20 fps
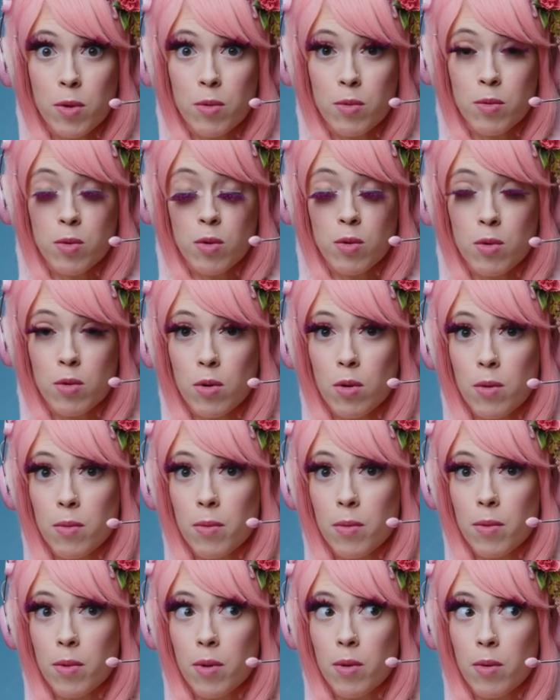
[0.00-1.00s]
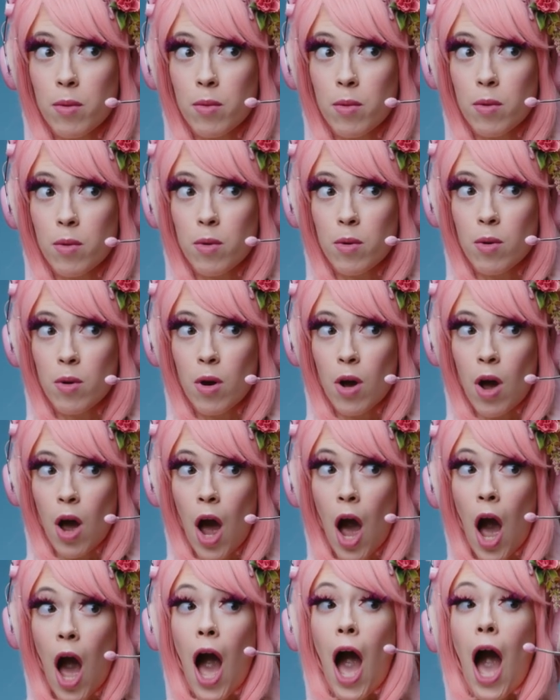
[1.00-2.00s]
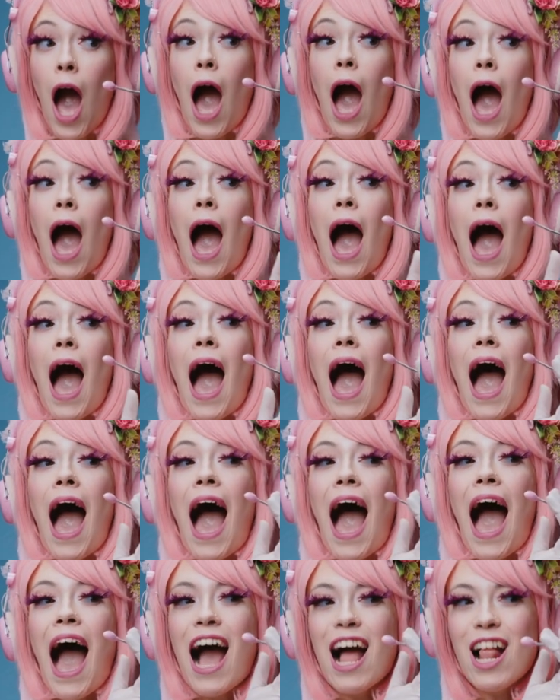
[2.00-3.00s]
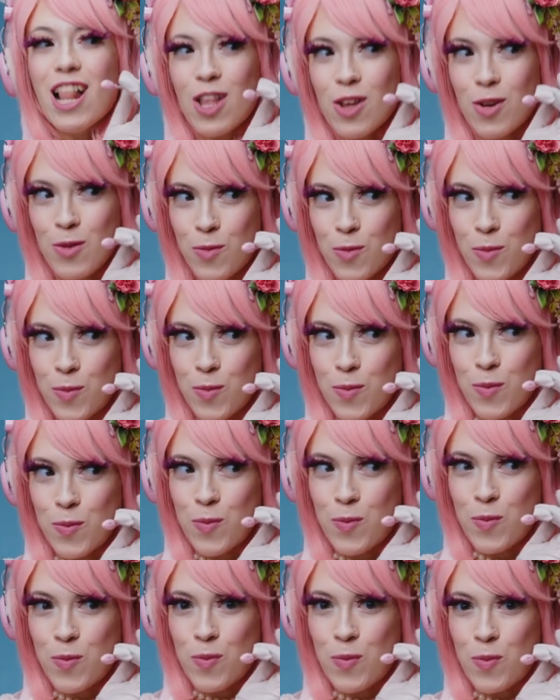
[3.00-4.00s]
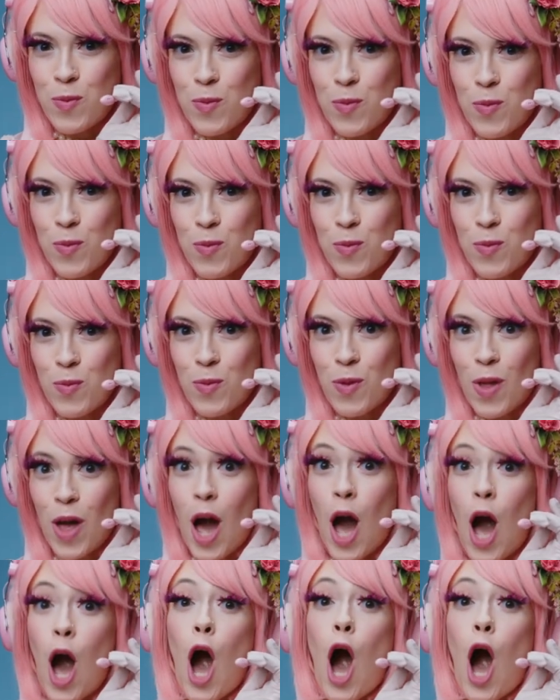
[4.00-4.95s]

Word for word: Dive into the enchanting world of Gawr Gura with our exclusive cosplay costume.